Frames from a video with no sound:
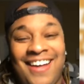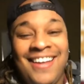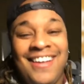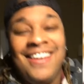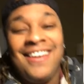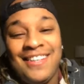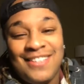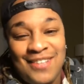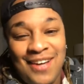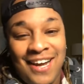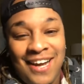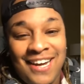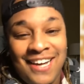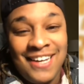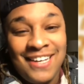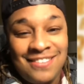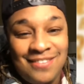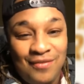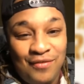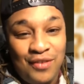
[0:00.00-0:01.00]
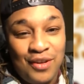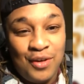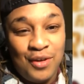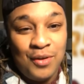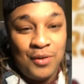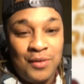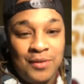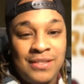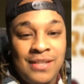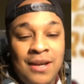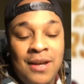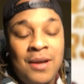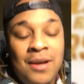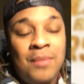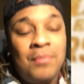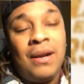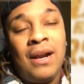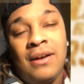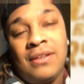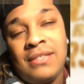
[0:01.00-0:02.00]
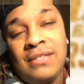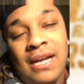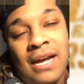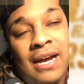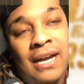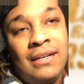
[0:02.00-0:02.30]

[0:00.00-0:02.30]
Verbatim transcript: so I can get some views. But I was like,